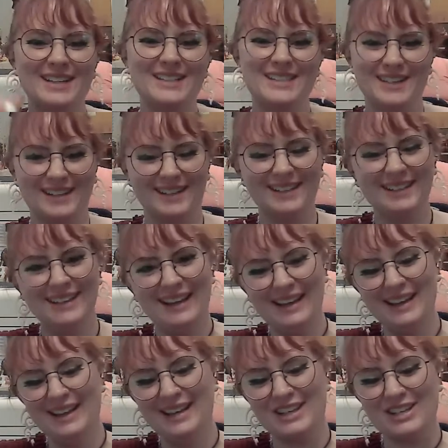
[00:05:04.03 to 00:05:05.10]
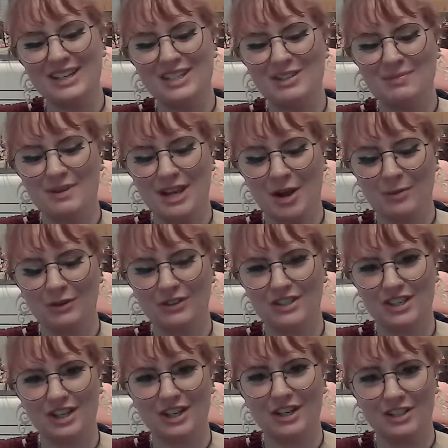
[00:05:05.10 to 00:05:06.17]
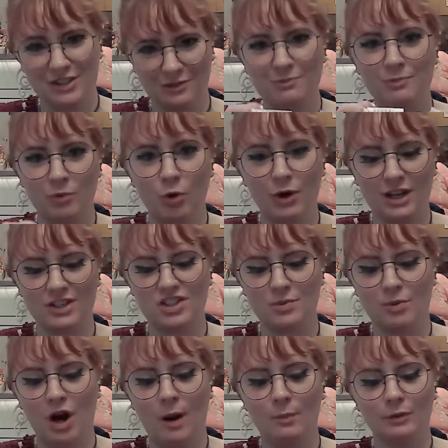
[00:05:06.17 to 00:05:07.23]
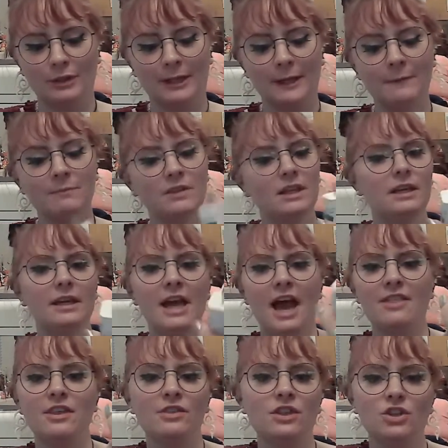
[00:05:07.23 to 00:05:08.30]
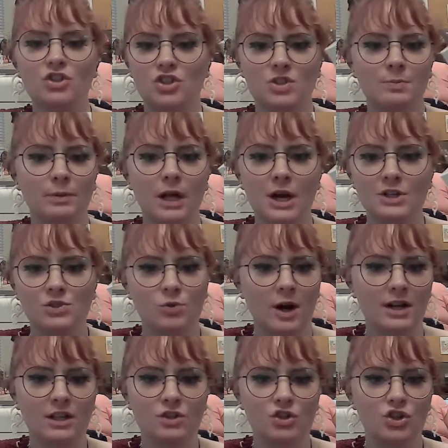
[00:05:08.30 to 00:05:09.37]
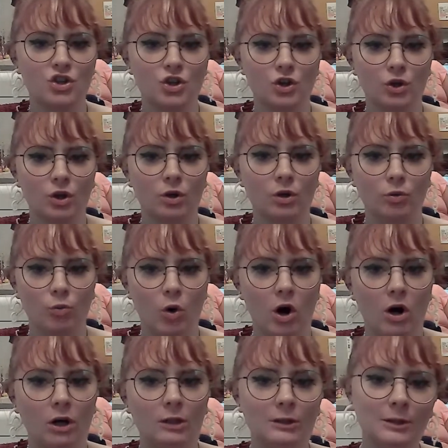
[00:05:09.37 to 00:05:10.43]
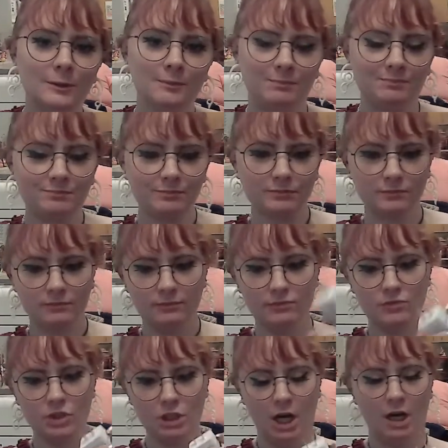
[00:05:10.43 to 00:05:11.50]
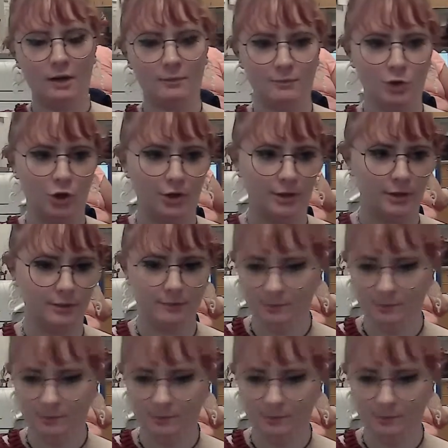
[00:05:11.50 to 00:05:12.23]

to be able to orient it properly. And then this just plugs right into your wall. your